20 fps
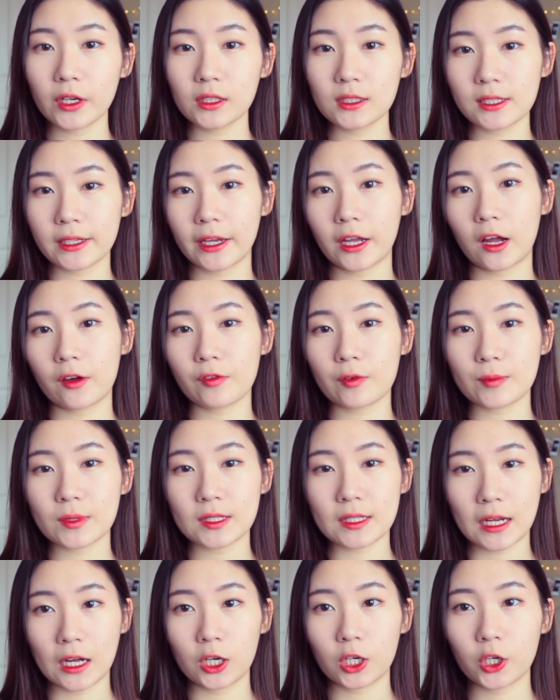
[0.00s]
product I got from
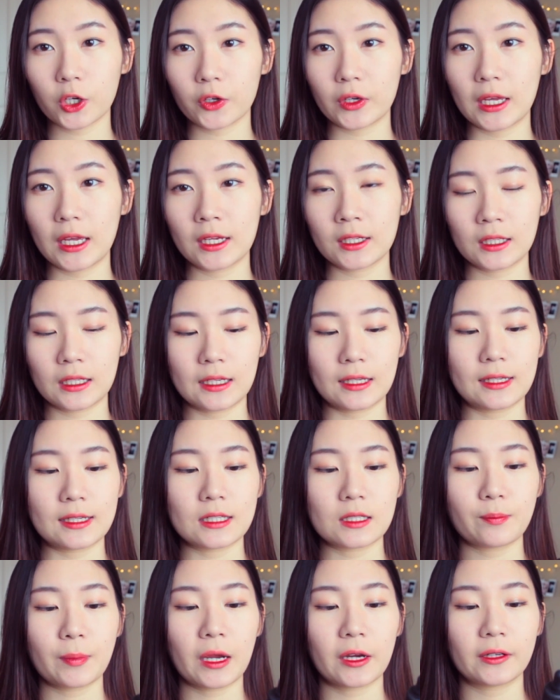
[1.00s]
Style Korean
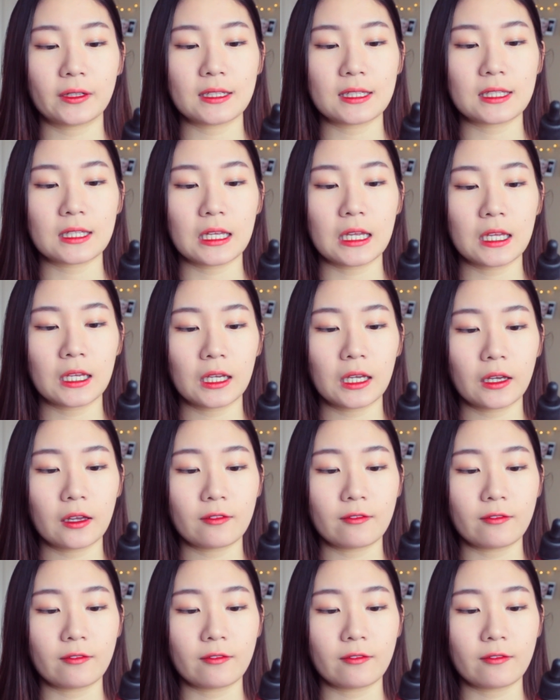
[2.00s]
is Peri's Ink